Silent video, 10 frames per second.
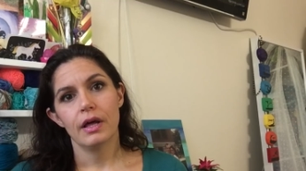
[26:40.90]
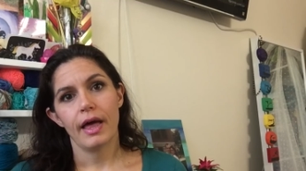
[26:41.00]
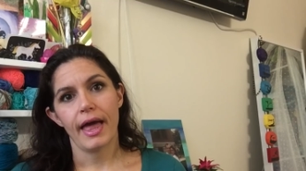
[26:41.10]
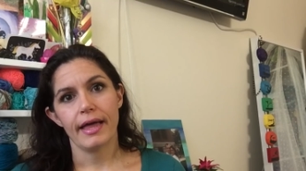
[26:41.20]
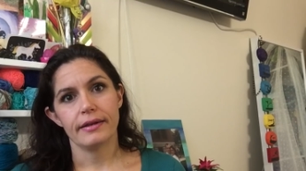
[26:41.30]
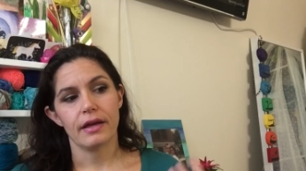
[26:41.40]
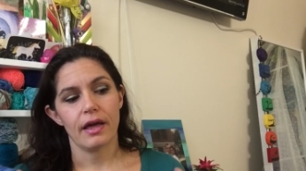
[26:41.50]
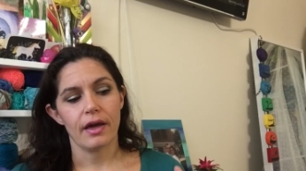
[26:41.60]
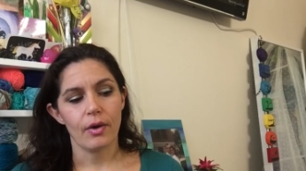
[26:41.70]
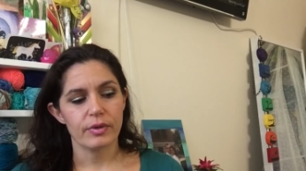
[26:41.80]
and
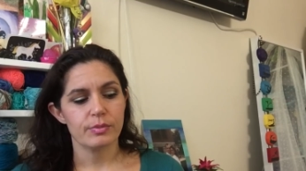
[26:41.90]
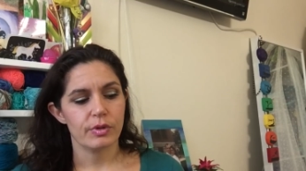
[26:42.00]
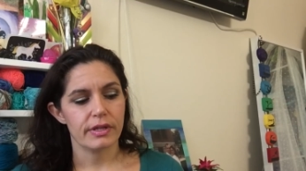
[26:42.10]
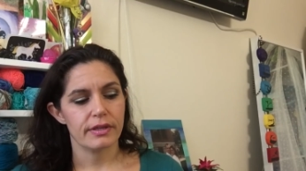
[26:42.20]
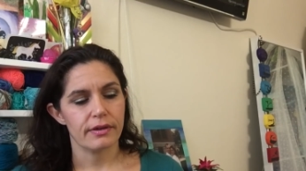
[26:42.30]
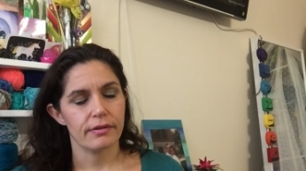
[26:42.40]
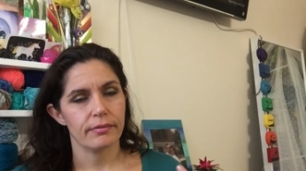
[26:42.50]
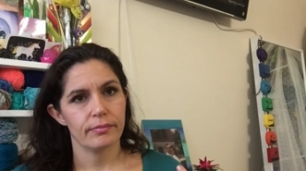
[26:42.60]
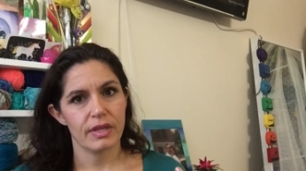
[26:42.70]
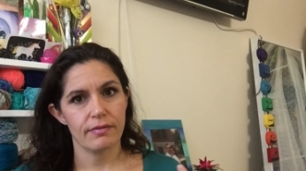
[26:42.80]
I always put in there,
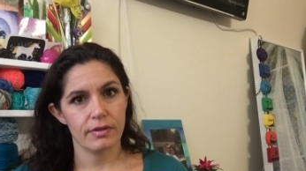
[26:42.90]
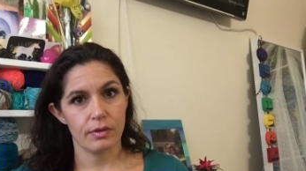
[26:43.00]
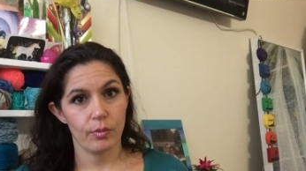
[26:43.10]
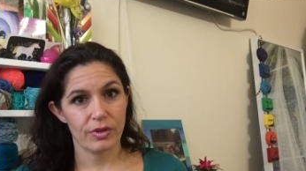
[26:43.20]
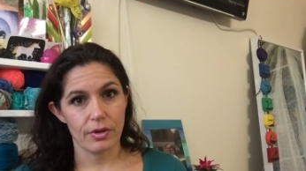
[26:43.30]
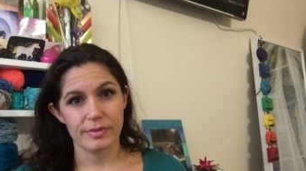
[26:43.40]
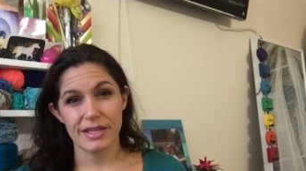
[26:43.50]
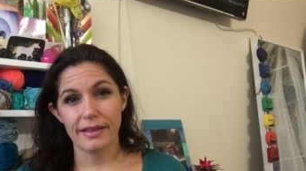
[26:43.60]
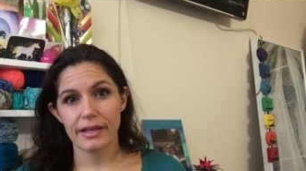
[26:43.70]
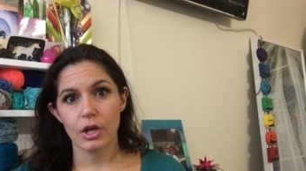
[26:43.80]
even whether I'm
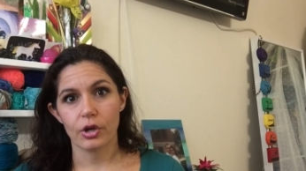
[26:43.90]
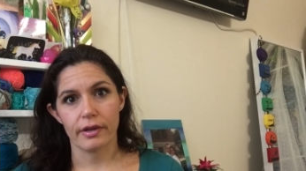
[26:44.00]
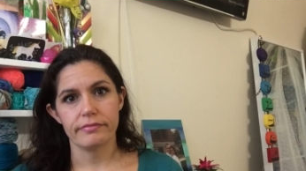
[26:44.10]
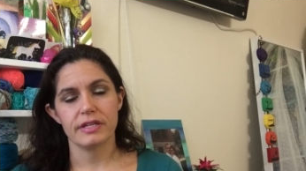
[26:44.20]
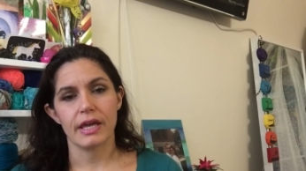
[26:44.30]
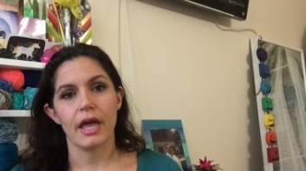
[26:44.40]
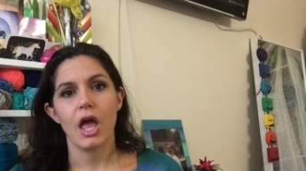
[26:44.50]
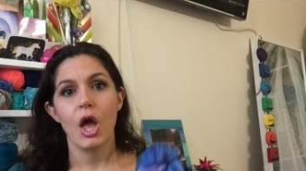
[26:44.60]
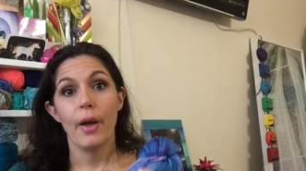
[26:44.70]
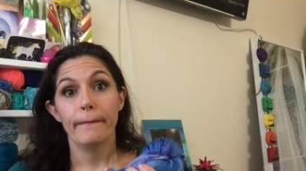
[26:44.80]
selling it or gifting it,
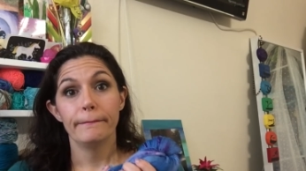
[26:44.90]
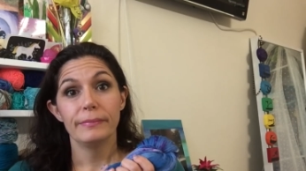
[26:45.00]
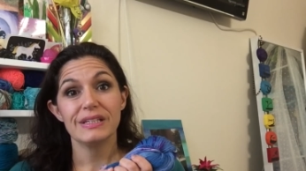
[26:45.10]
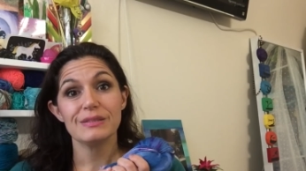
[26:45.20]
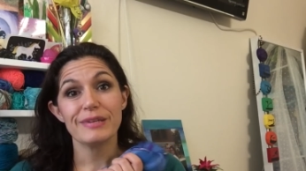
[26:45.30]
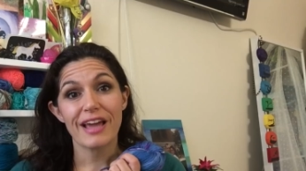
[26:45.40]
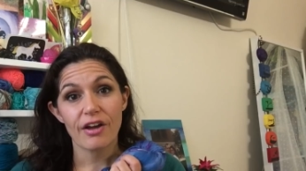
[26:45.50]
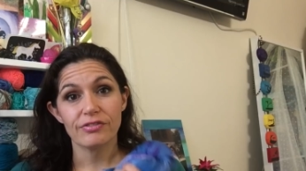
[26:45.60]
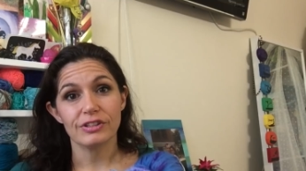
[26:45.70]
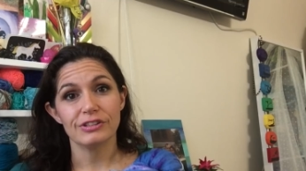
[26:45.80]
please be
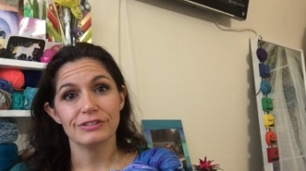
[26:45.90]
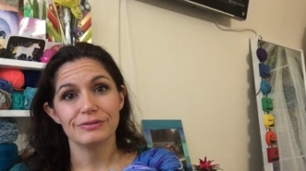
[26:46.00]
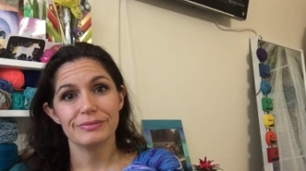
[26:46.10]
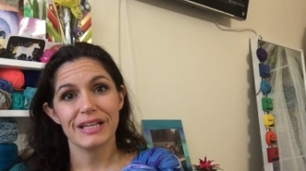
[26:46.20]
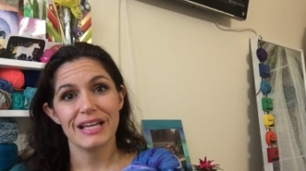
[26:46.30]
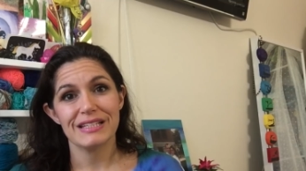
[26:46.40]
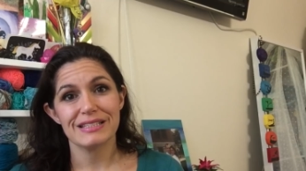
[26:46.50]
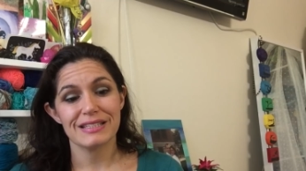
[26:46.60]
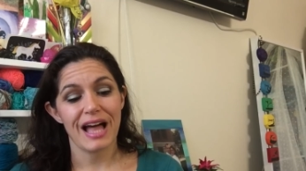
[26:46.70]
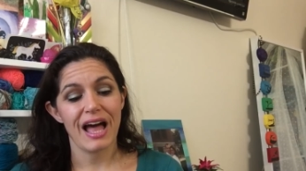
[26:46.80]
careful,
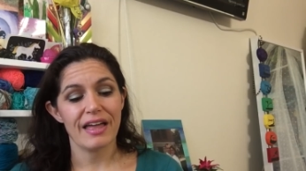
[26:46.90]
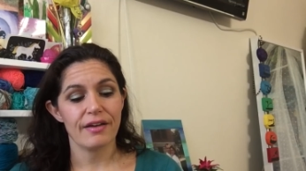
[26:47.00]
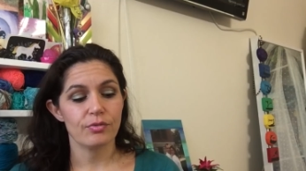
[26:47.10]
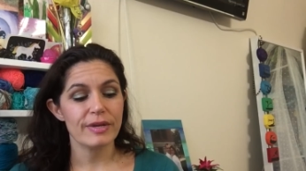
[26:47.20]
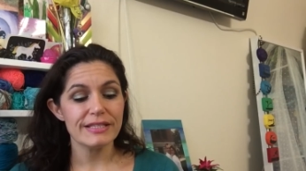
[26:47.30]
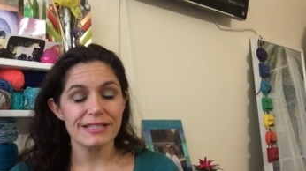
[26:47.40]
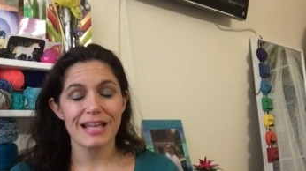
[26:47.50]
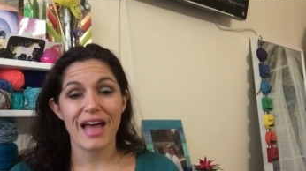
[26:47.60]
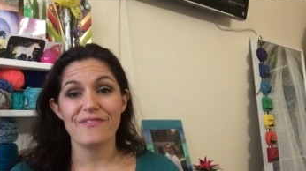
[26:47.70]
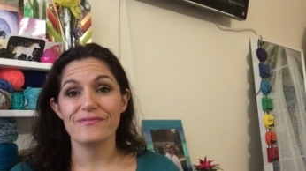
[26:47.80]
because I have
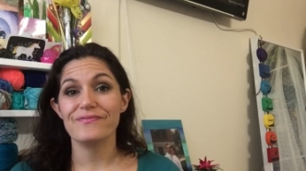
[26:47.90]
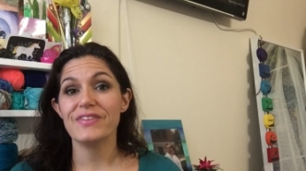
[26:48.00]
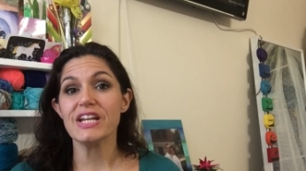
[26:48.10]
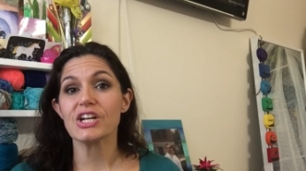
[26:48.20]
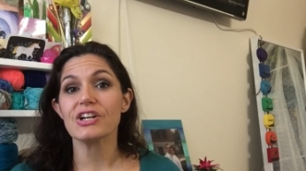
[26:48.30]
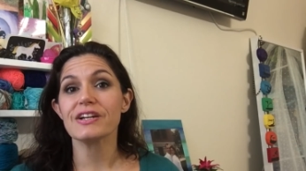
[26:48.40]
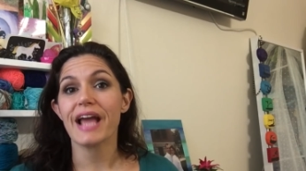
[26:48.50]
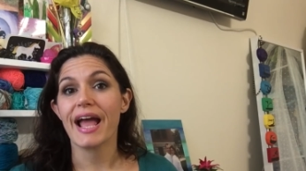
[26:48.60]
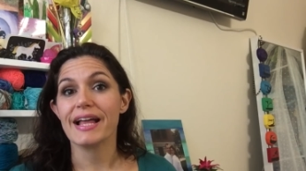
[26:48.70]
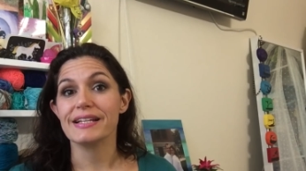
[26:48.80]
rinsed and
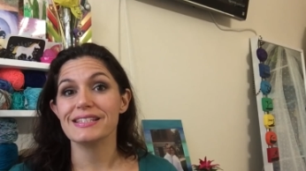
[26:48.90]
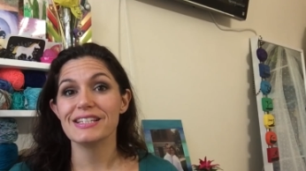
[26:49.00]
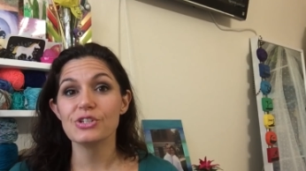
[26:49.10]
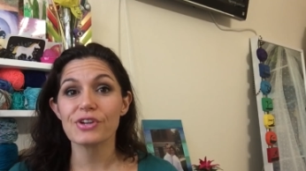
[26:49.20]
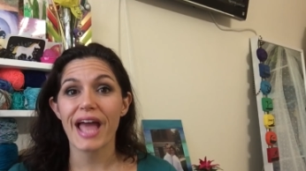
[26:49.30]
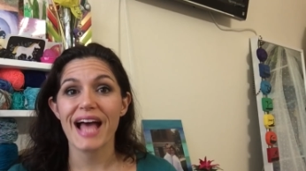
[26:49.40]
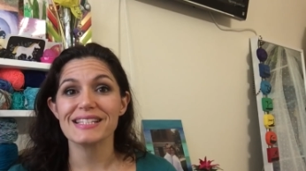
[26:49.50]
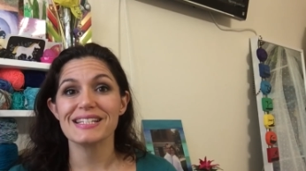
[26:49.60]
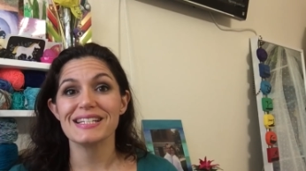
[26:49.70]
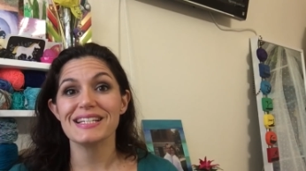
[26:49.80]
vinegared and citric
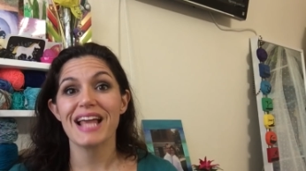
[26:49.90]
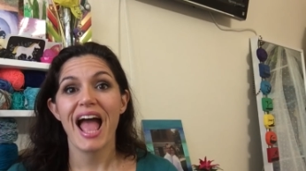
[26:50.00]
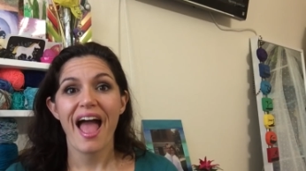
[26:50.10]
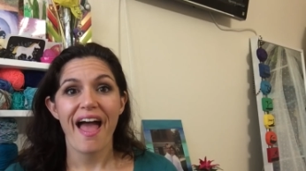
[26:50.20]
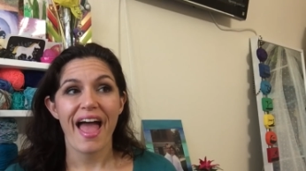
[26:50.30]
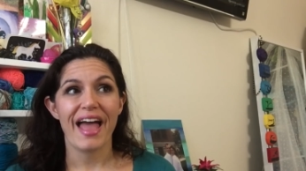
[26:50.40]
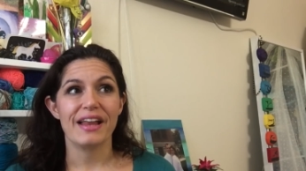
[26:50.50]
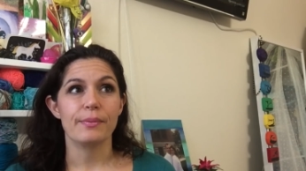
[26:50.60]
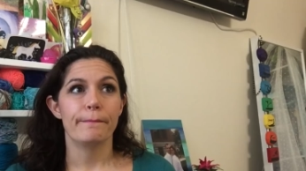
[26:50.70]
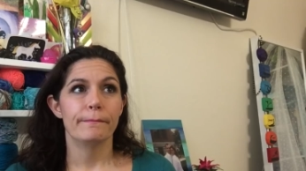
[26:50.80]
acided
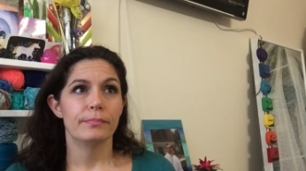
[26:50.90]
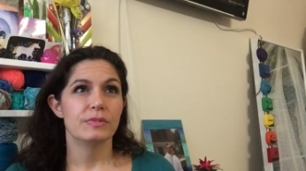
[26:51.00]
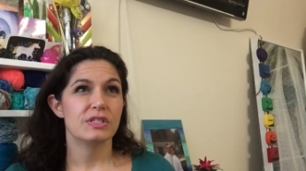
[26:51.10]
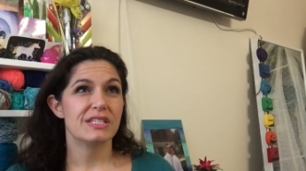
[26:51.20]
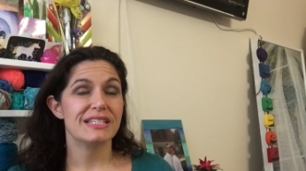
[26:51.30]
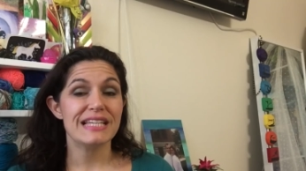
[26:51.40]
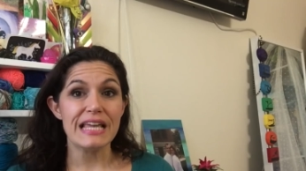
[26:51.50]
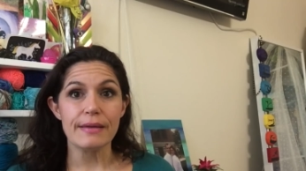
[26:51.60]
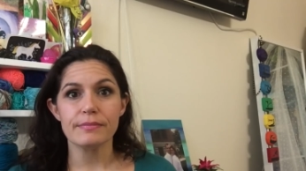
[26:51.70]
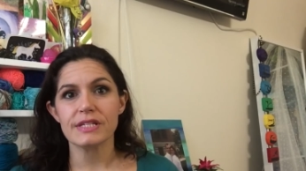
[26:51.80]
and
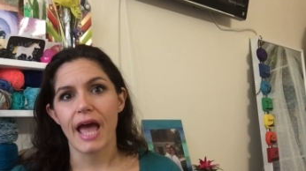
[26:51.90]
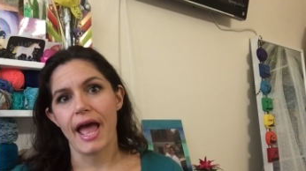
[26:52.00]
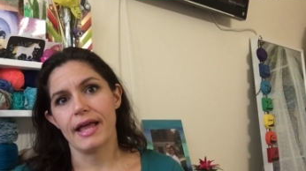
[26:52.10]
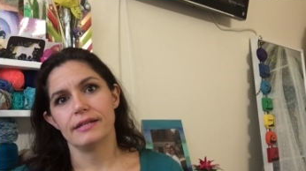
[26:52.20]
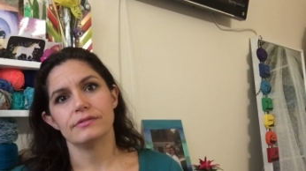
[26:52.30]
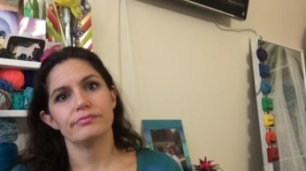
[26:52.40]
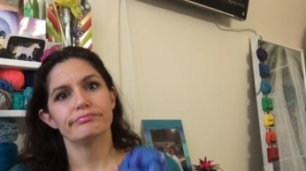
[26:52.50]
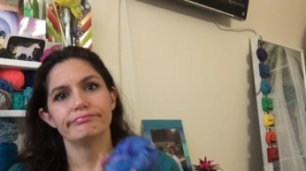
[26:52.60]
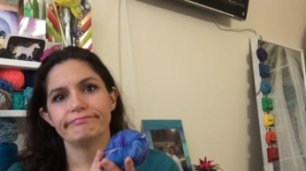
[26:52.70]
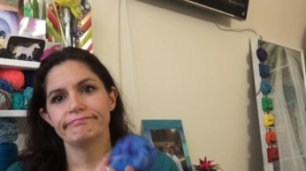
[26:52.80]
steamed,
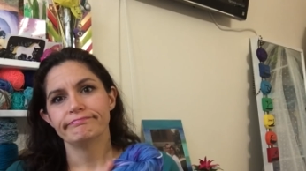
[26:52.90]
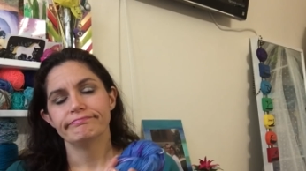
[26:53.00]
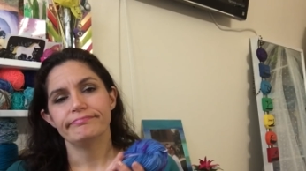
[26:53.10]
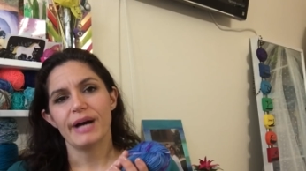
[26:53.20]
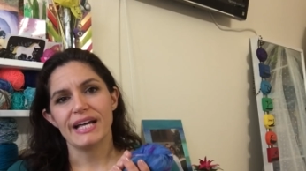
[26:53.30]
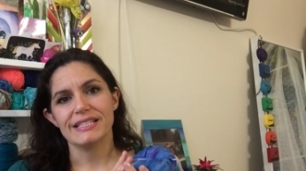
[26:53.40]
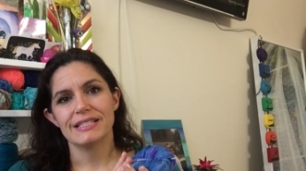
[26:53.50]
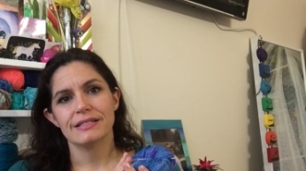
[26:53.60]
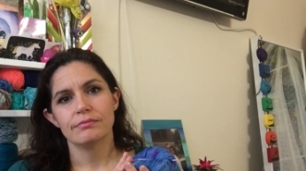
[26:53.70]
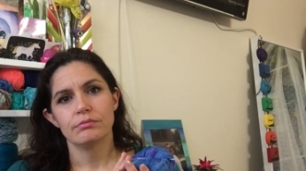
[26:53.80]

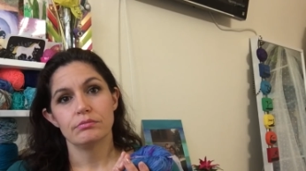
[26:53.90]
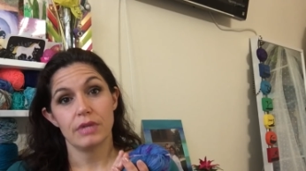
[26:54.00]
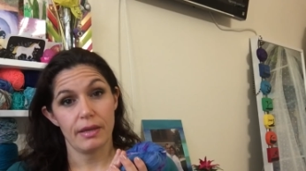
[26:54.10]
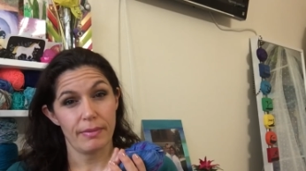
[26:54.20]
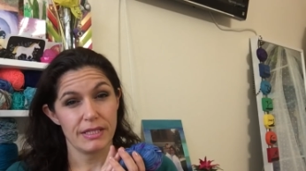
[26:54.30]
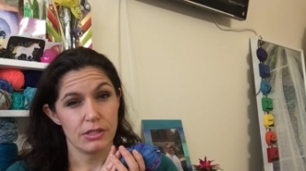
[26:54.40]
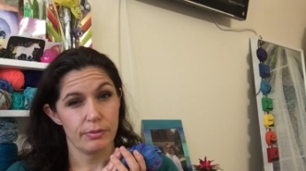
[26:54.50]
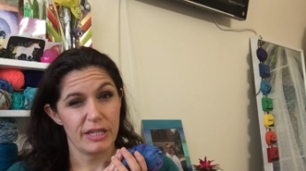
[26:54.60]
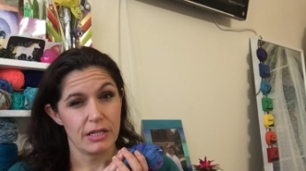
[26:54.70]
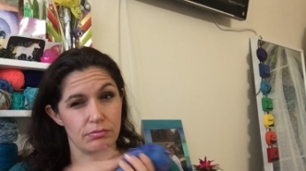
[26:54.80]
but it might
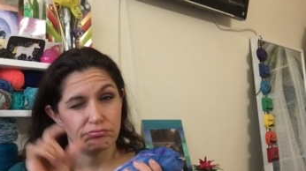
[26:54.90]
still bleed.